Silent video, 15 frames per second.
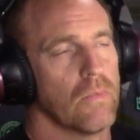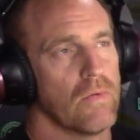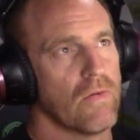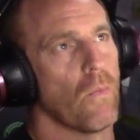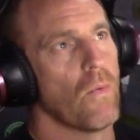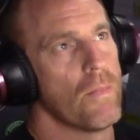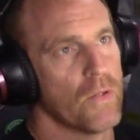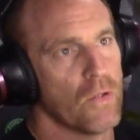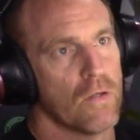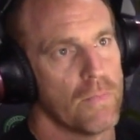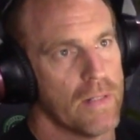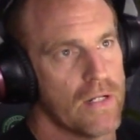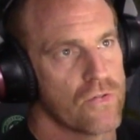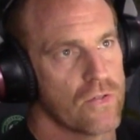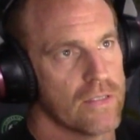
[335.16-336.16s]
any
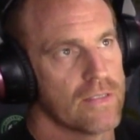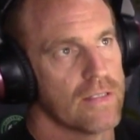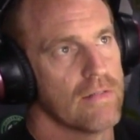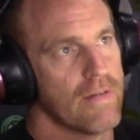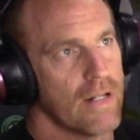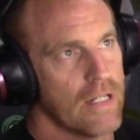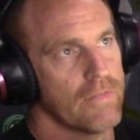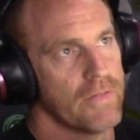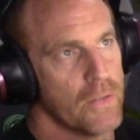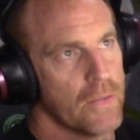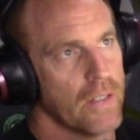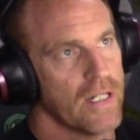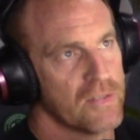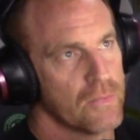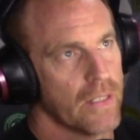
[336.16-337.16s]
of you
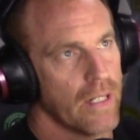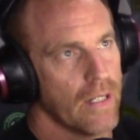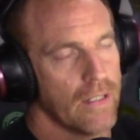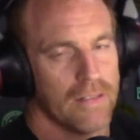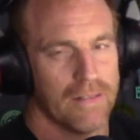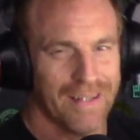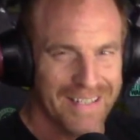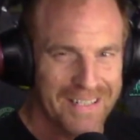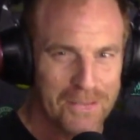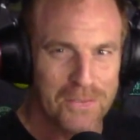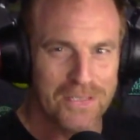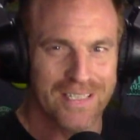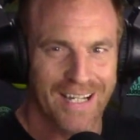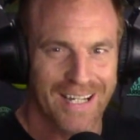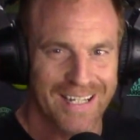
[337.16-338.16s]
guys win it, I
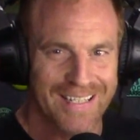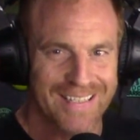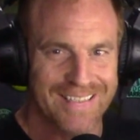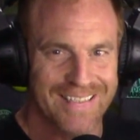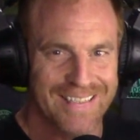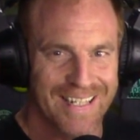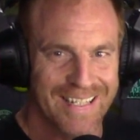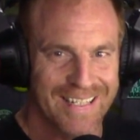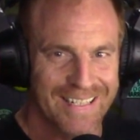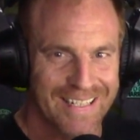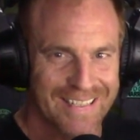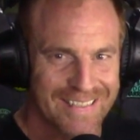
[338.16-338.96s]
use guys as a